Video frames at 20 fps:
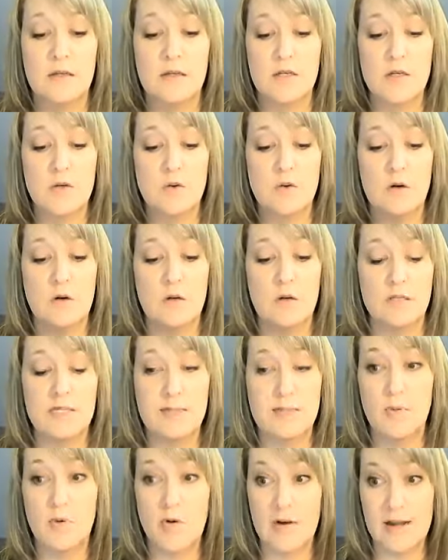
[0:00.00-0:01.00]
your
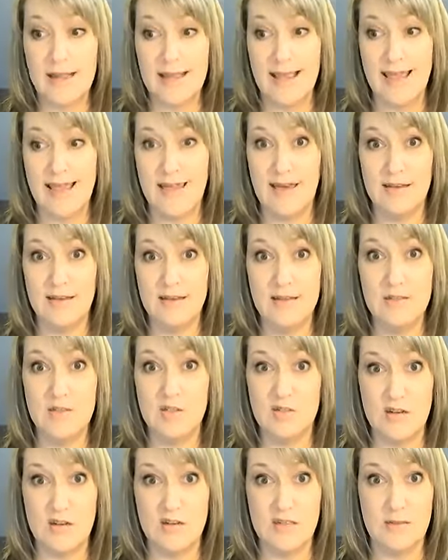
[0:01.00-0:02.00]
supporting hand, your
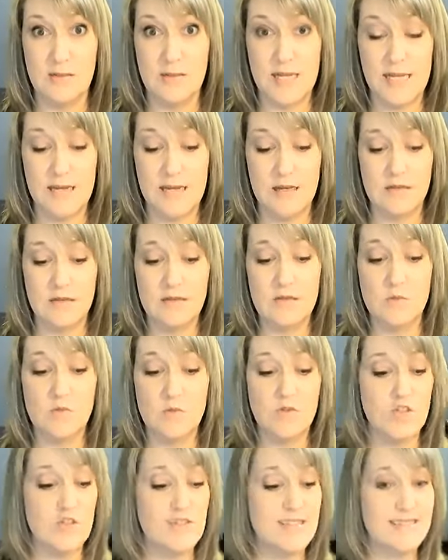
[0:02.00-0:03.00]
non-dominant hand, will
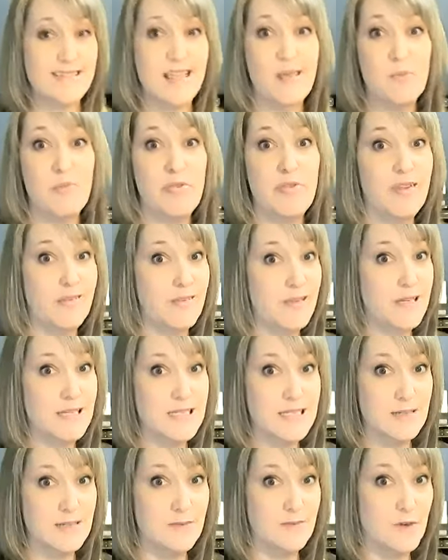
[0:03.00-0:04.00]
do the same thing that
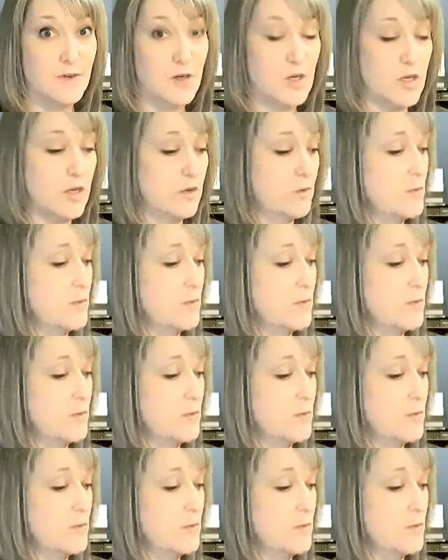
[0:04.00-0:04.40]
it did for good.